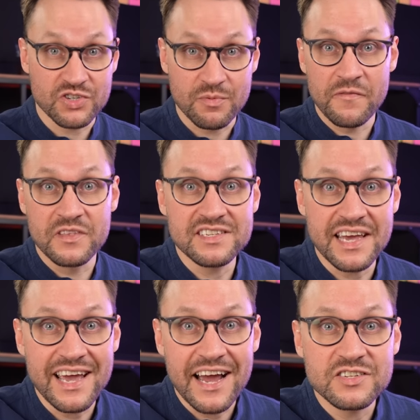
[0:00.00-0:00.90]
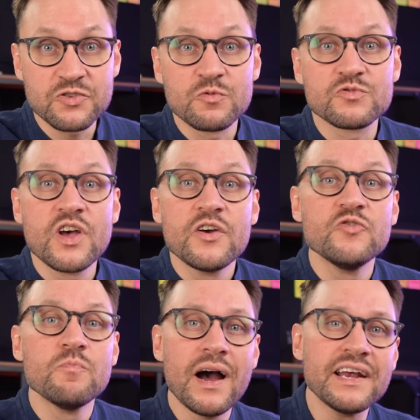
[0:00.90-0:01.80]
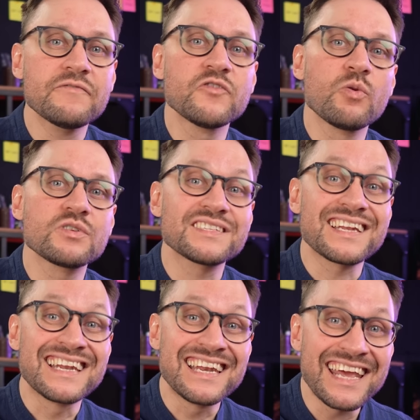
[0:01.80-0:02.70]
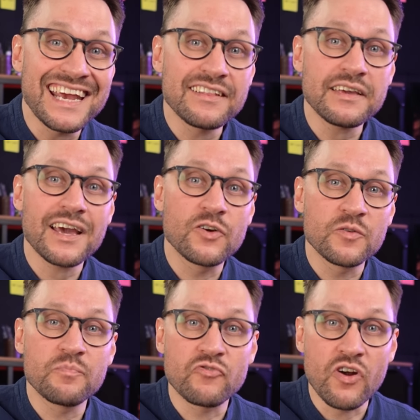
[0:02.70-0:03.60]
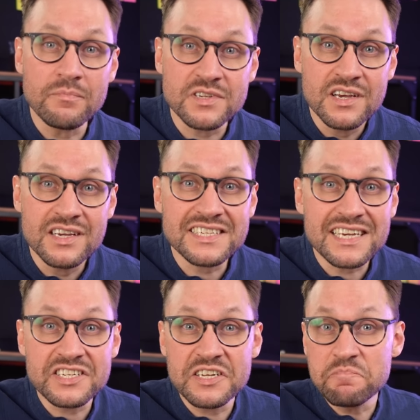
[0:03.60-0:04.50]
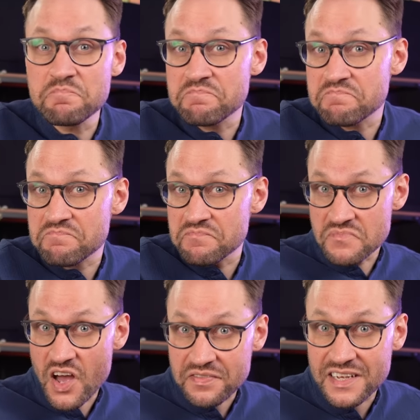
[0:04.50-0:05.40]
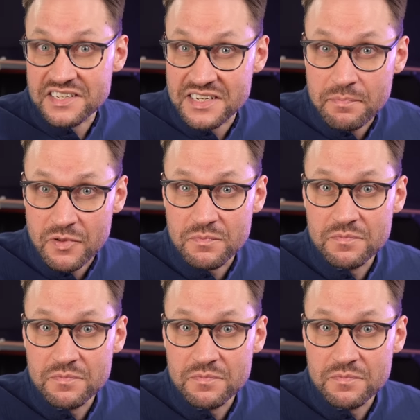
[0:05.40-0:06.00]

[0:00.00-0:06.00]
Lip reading: with some of these AI tools, you might have noticed that nailing a good prompt is actually not that simple.